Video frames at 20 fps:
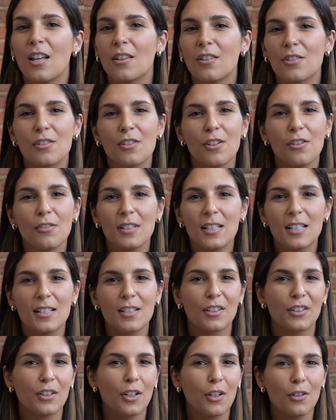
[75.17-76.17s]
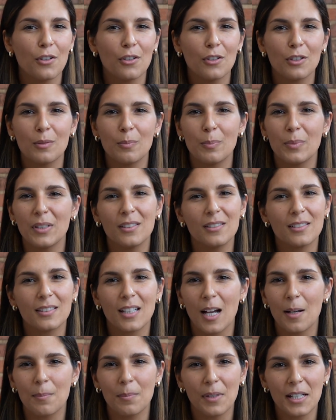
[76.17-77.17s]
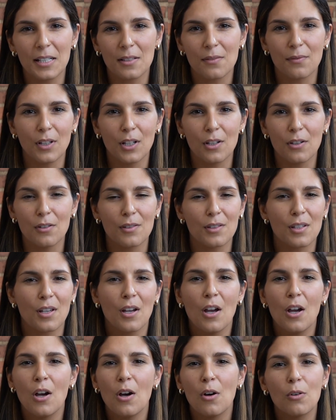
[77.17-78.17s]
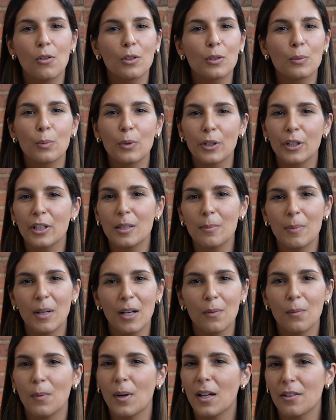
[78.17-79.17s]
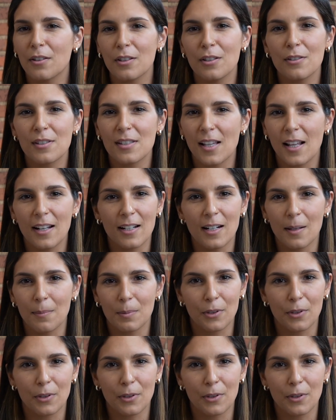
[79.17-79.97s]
there's no need to code, build complex flows, or worry about whether you set it up